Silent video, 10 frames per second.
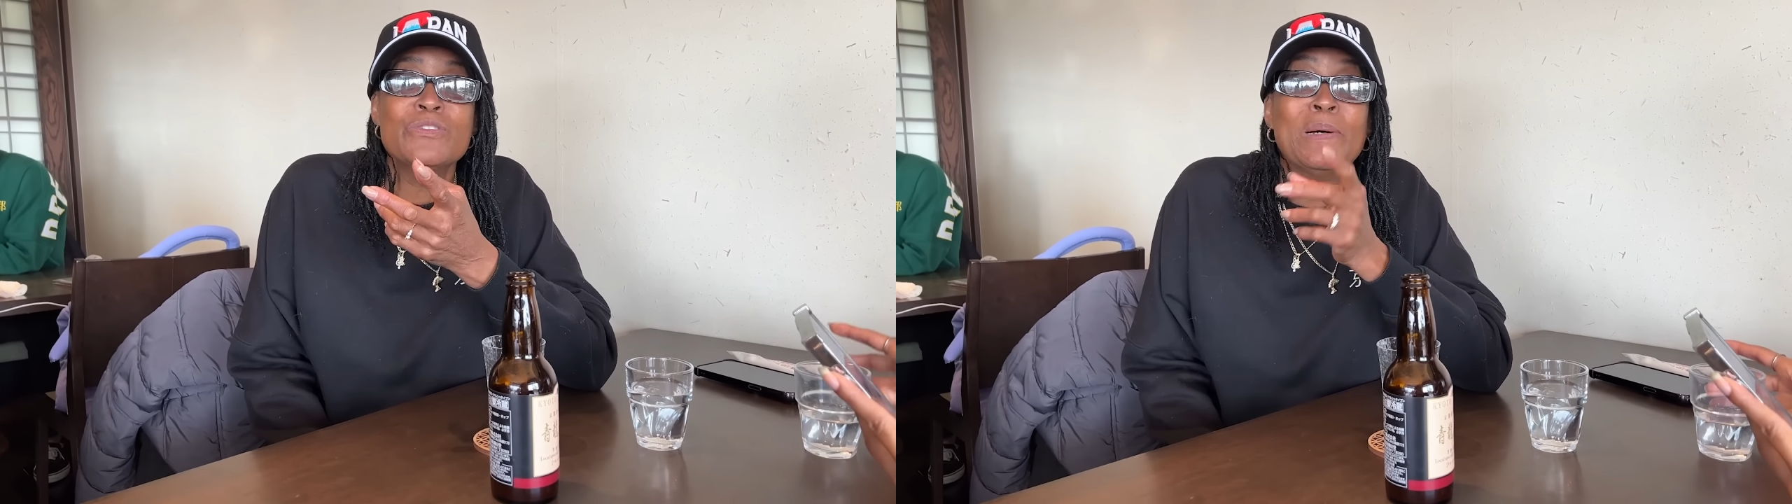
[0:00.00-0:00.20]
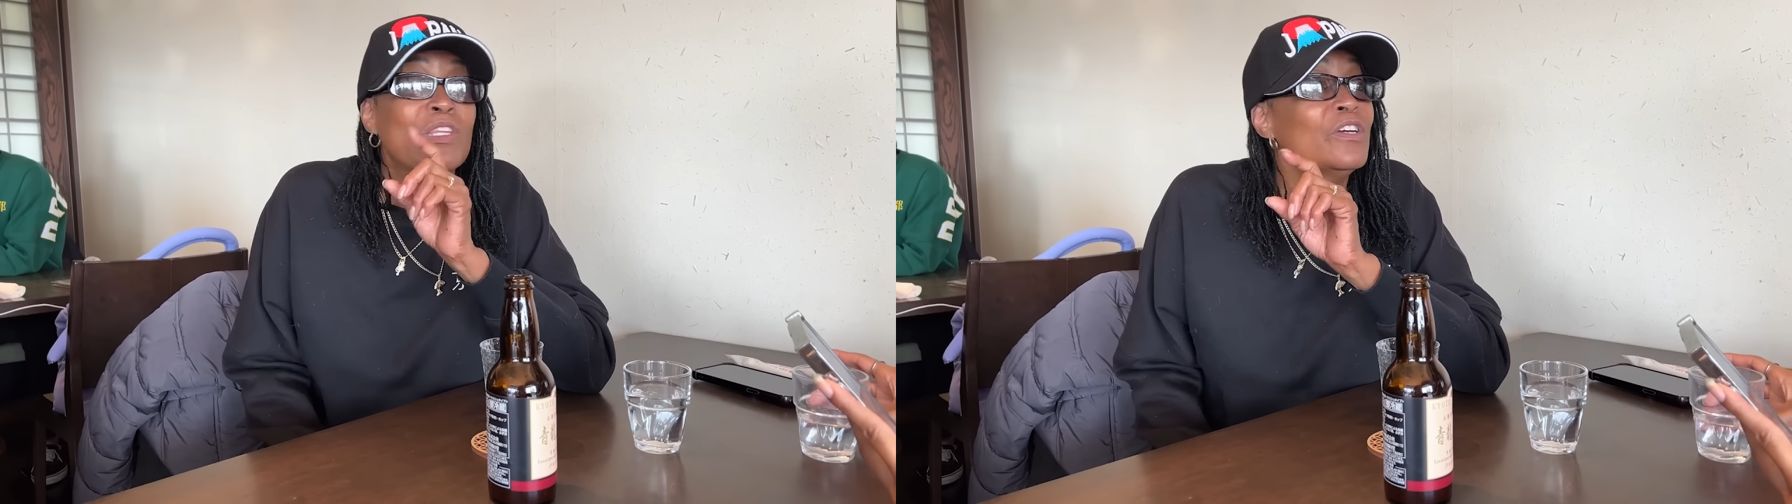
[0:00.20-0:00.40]

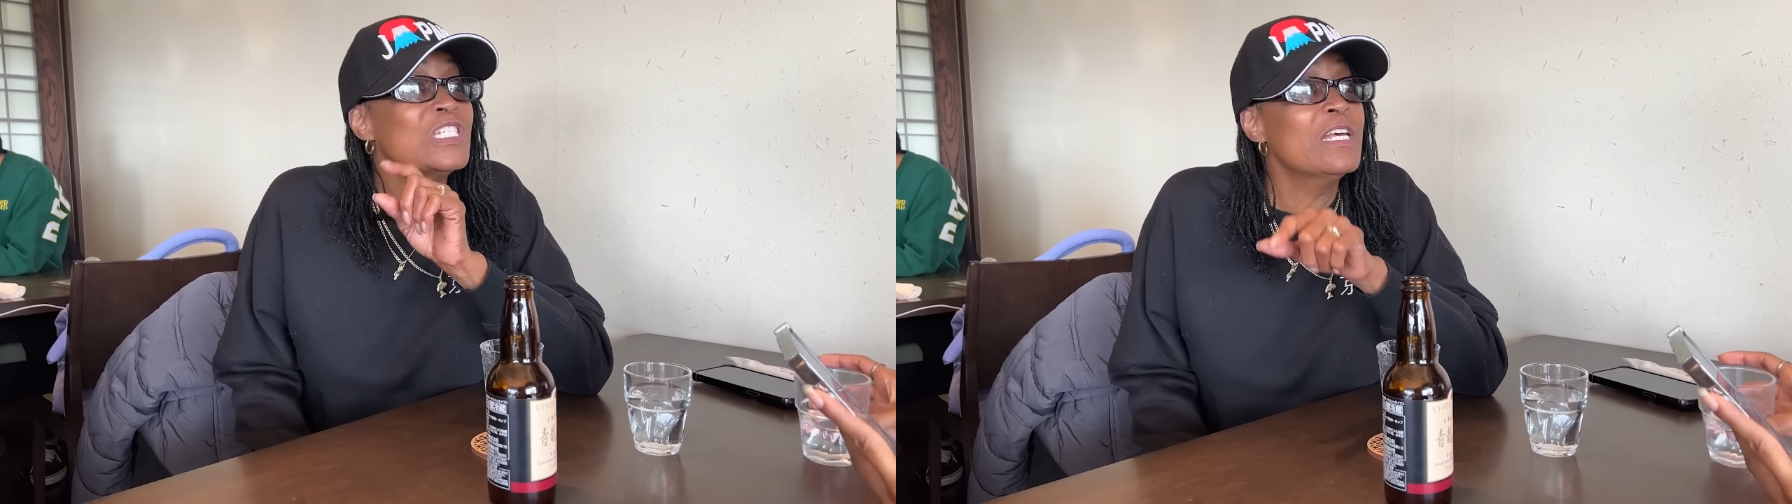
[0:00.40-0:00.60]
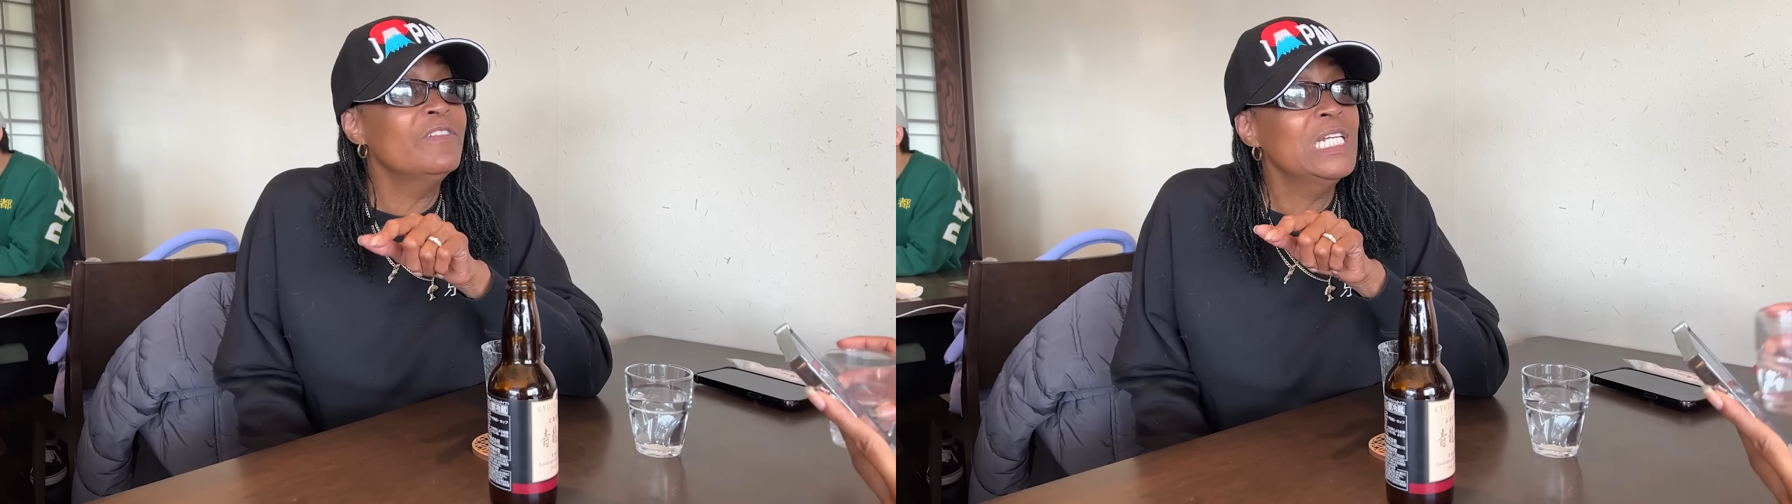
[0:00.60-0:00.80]
but they're
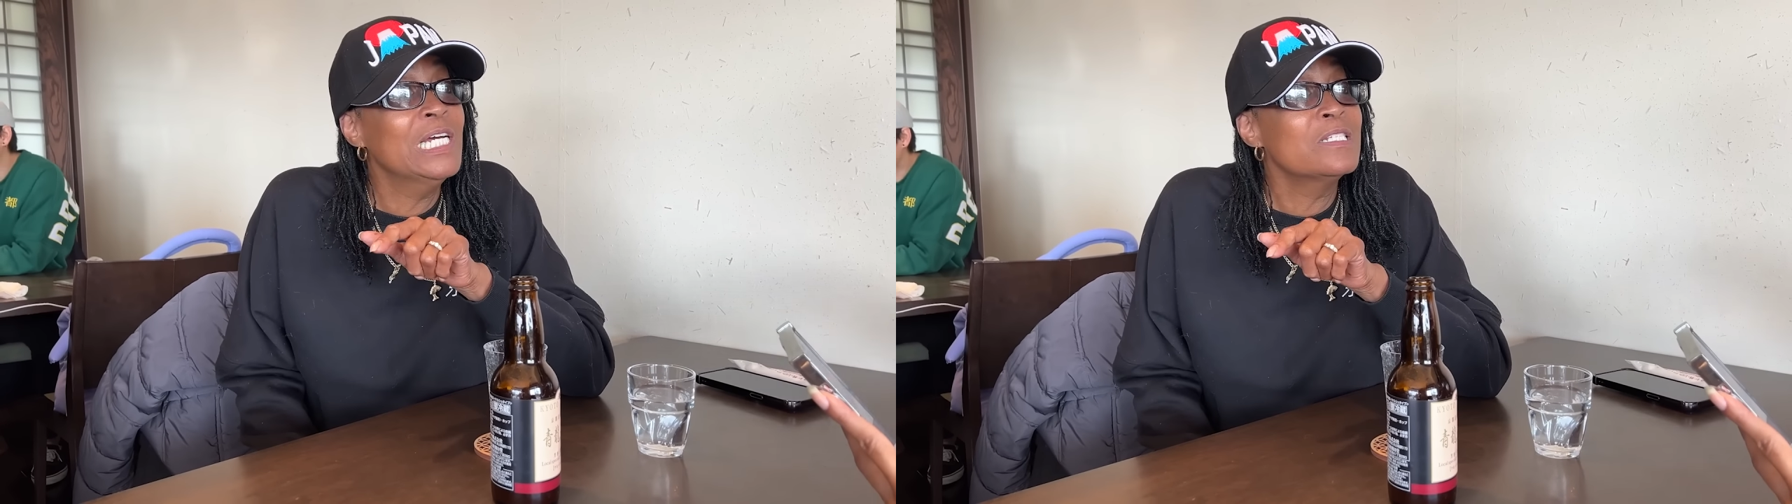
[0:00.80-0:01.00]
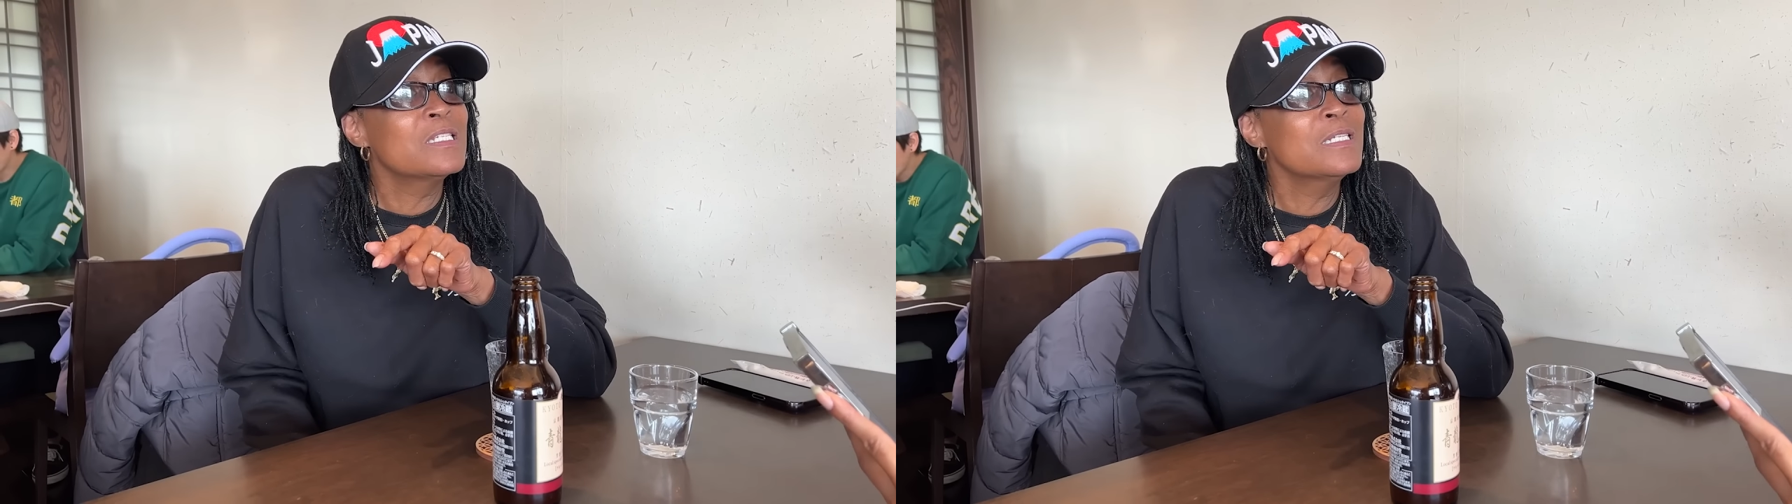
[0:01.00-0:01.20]

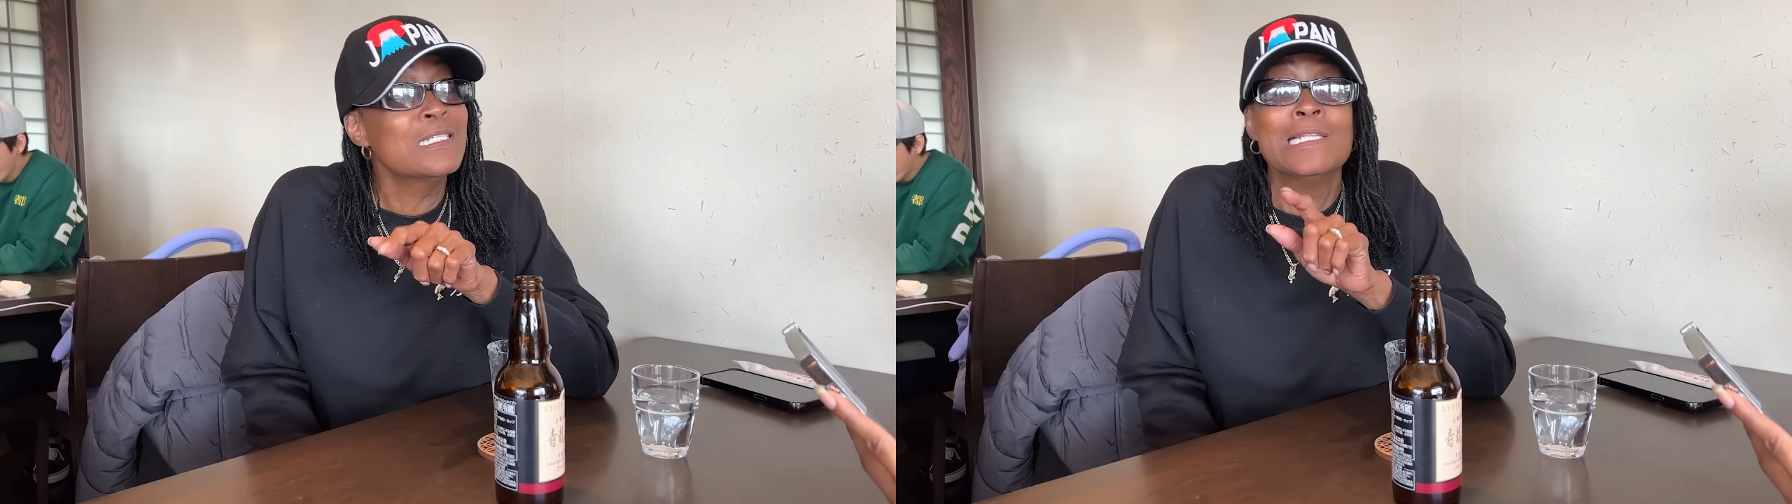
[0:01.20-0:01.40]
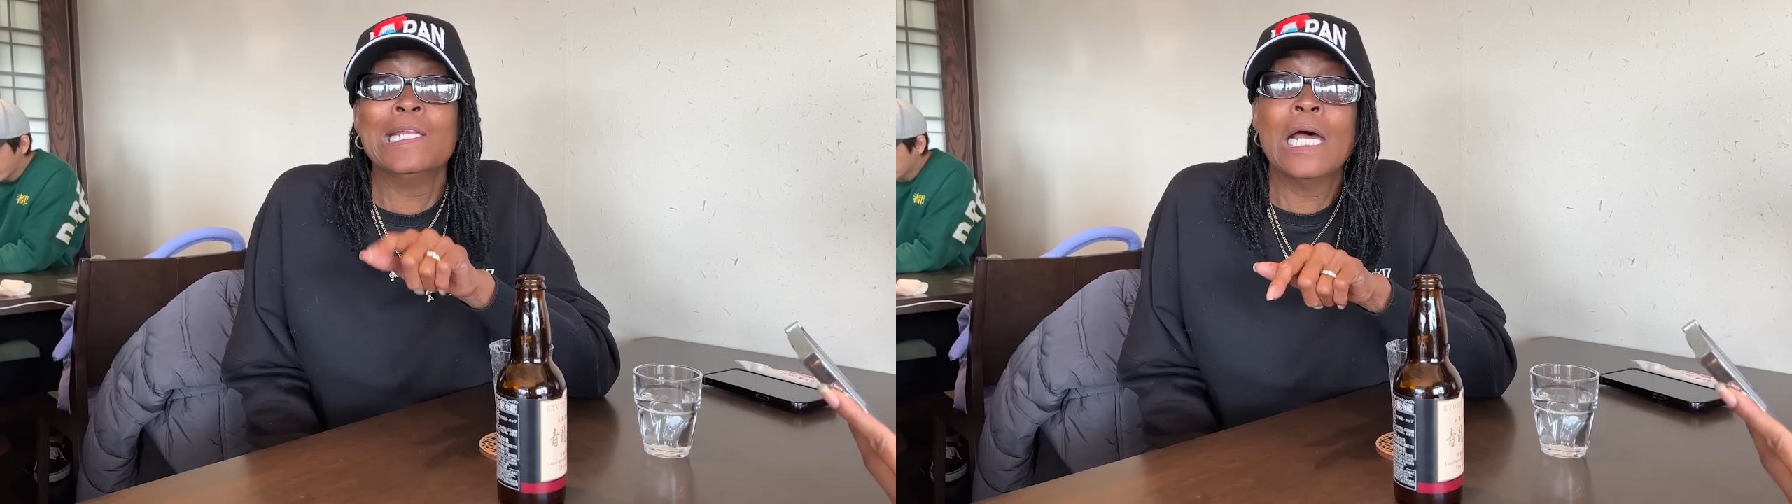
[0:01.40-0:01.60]
79 cents
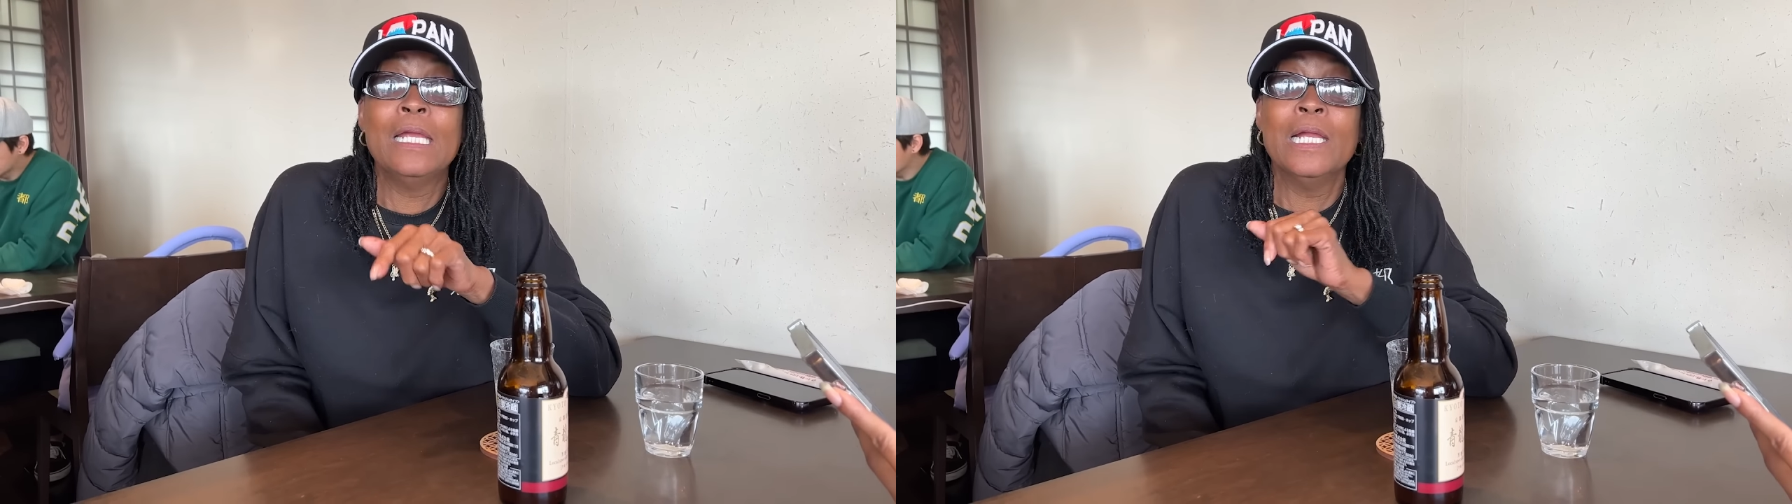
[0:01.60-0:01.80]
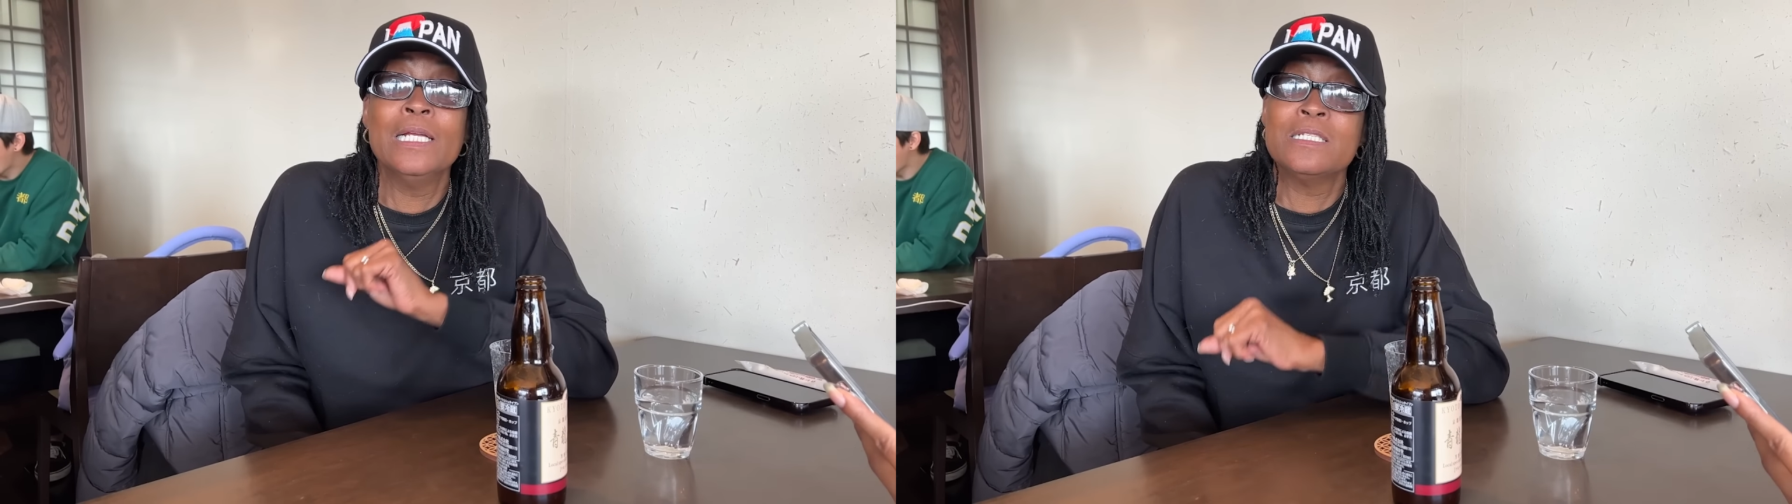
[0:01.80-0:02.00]
in the
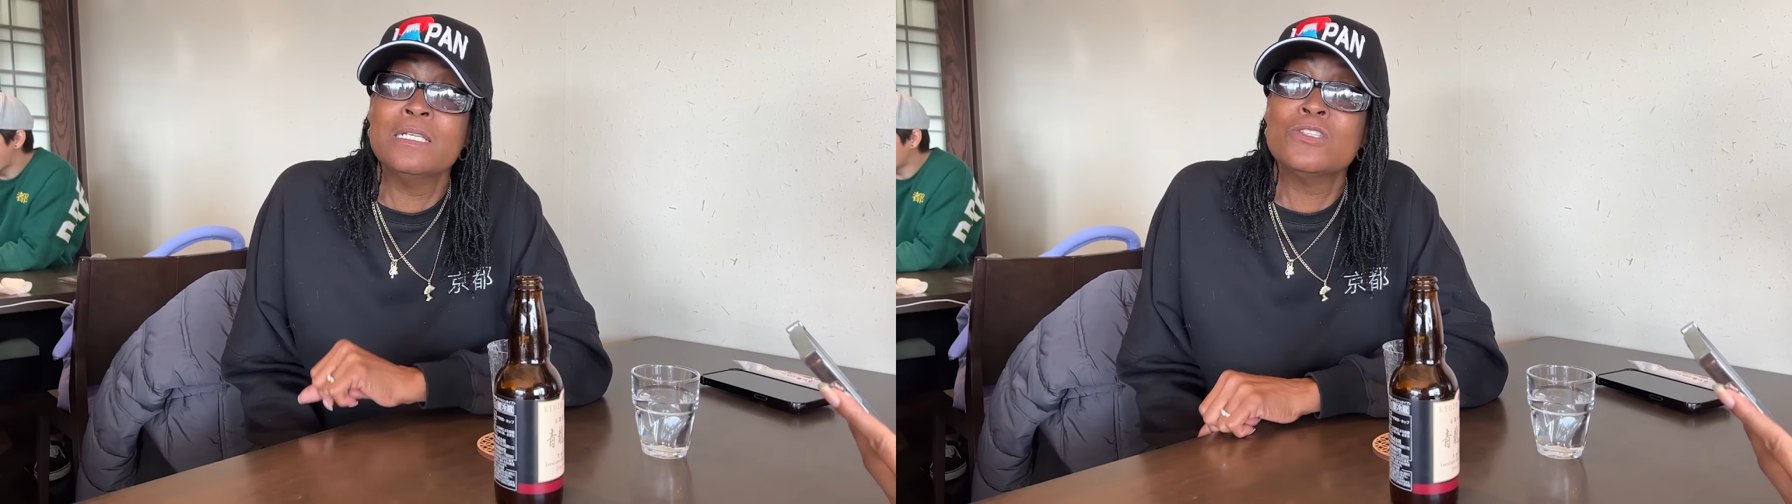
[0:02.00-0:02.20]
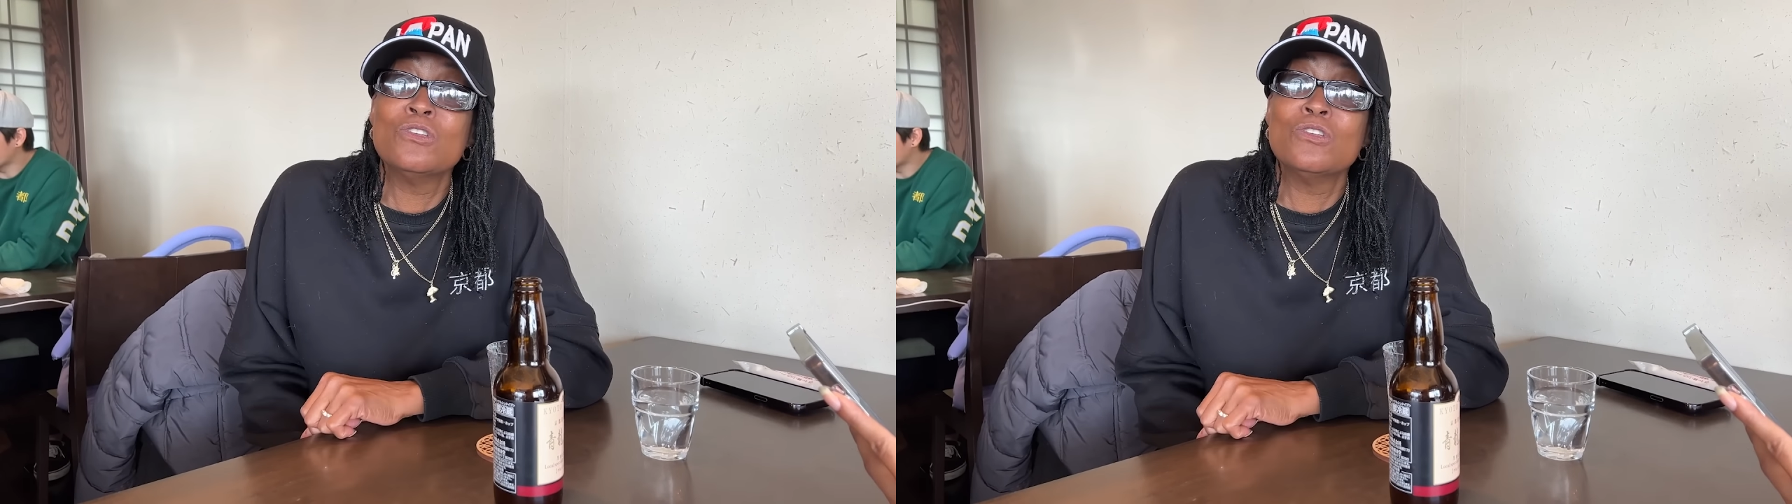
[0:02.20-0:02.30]
99 cent